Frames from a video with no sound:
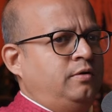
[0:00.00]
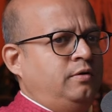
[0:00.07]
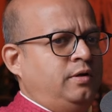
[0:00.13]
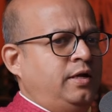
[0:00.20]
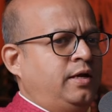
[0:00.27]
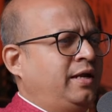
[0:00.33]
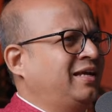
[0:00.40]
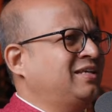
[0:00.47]

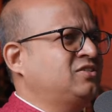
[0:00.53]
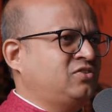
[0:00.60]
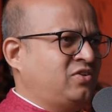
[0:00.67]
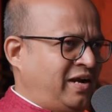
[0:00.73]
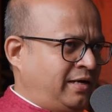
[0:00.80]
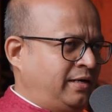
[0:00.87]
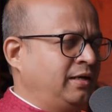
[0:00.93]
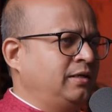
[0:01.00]
they're
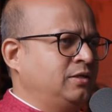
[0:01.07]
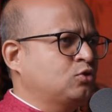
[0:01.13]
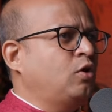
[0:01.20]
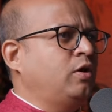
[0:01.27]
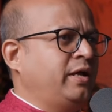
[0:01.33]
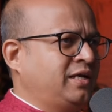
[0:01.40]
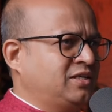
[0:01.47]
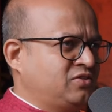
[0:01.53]
extracting it's
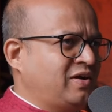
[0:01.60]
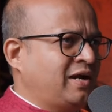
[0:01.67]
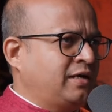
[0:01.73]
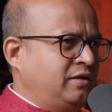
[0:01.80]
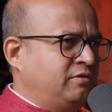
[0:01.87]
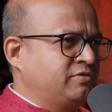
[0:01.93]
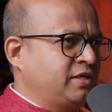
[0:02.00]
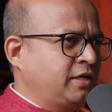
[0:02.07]
called
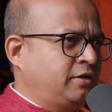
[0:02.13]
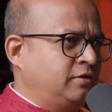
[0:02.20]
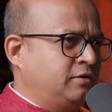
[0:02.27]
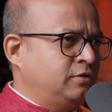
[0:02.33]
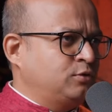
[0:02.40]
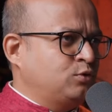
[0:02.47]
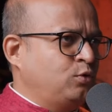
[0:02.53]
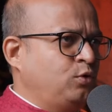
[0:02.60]
extractive
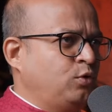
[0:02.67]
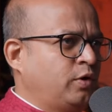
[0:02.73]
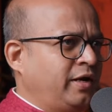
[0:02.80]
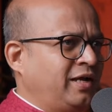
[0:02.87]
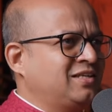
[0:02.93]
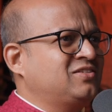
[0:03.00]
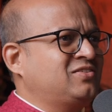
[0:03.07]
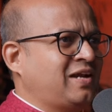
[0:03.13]
sector so you are
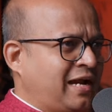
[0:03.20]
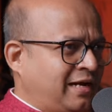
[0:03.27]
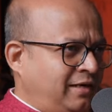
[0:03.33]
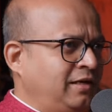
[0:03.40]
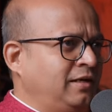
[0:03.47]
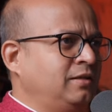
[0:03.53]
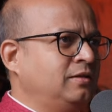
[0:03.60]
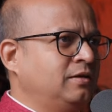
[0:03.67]

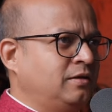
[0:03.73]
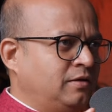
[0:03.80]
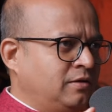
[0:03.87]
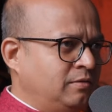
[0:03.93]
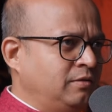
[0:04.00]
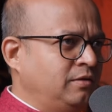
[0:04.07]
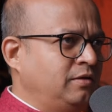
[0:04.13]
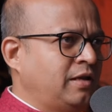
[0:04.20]
extracting
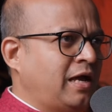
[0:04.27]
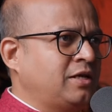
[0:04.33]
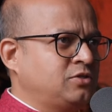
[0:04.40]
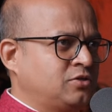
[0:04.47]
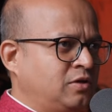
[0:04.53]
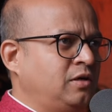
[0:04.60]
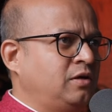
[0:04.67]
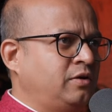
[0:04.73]
the
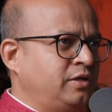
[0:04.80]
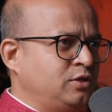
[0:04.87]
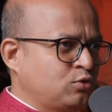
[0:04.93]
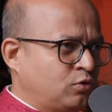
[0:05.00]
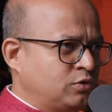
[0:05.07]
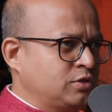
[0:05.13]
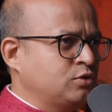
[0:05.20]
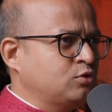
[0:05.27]
natural
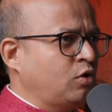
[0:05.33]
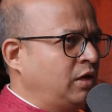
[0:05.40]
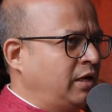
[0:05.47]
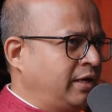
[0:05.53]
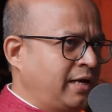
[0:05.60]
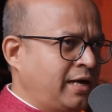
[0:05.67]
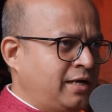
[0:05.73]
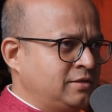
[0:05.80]
resources oil
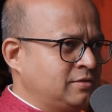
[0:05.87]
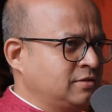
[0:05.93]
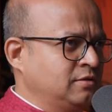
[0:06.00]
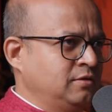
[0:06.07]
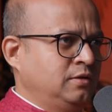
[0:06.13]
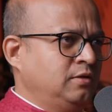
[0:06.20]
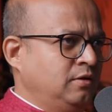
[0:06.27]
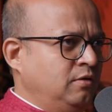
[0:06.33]
and gas
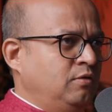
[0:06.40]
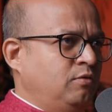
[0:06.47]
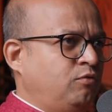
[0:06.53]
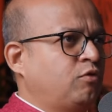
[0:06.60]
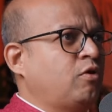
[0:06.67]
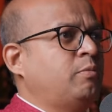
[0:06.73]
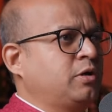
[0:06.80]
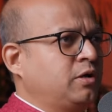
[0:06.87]

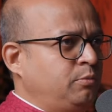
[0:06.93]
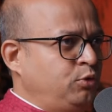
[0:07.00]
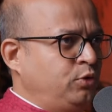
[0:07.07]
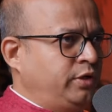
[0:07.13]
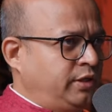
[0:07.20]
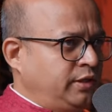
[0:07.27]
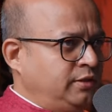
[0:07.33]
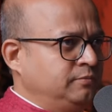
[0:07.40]
from a
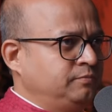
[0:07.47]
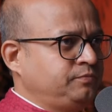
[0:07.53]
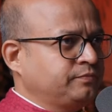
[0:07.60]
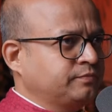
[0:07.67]
community